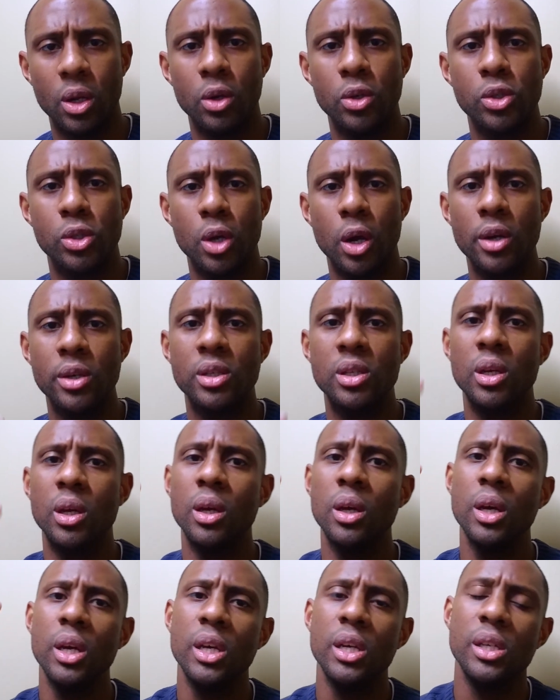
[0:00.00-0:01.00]
Start
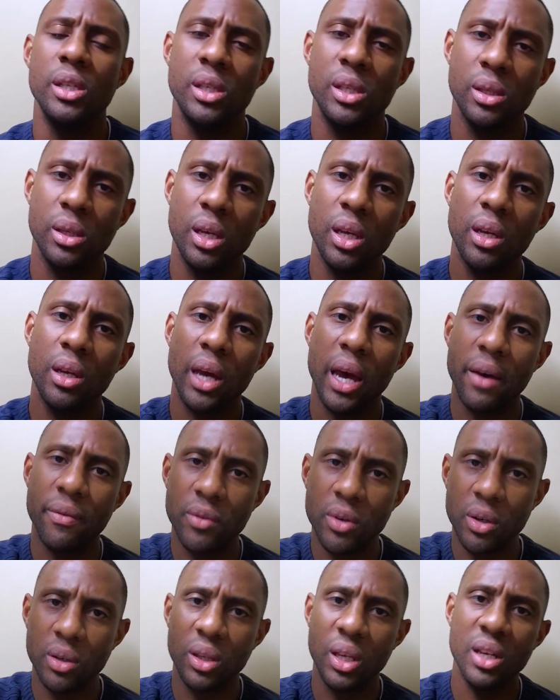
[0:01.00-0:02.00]
to seek
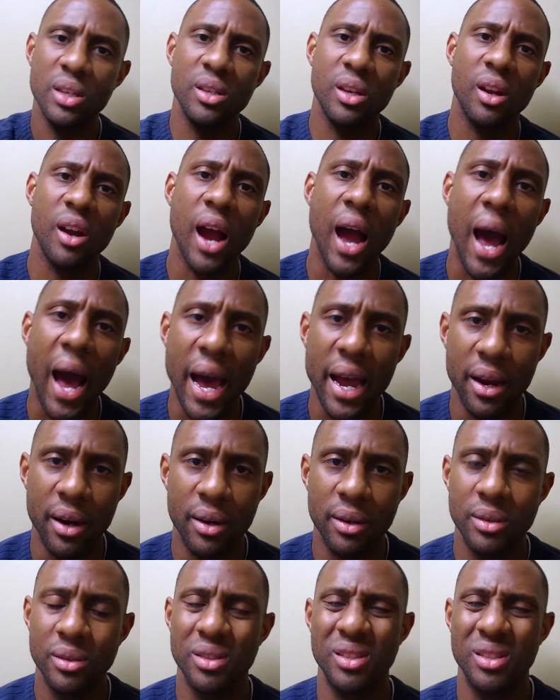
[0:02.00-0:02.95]
after things that are higher.